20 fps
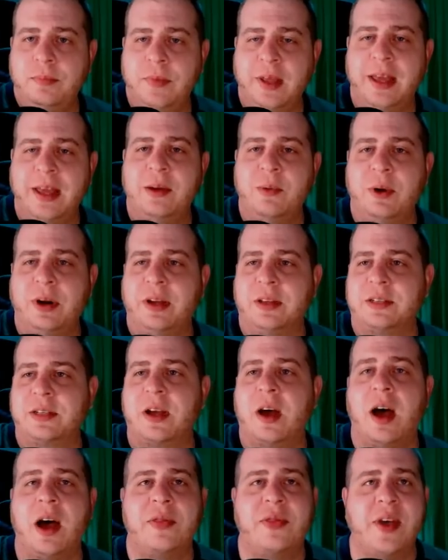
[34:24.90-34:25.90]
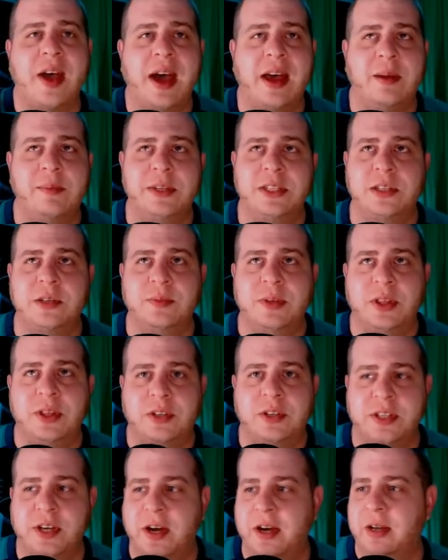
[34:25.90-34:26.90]
Anyone else caught that? I'm assuming
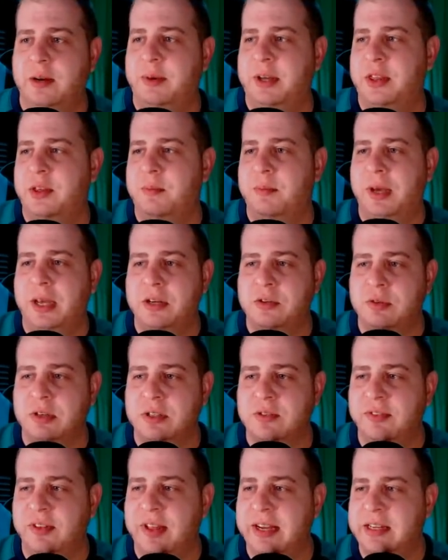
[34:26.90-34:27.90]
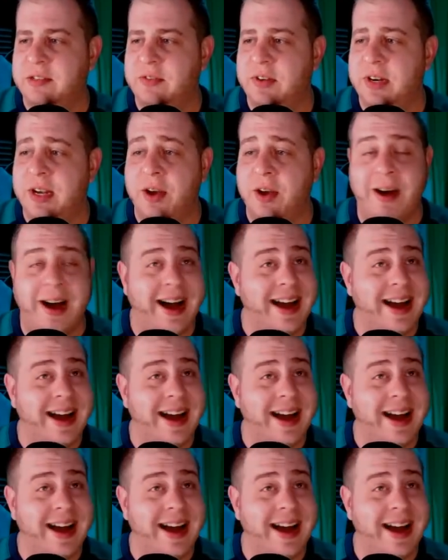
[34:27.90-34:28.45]
they're talking about the Matrix Flex video.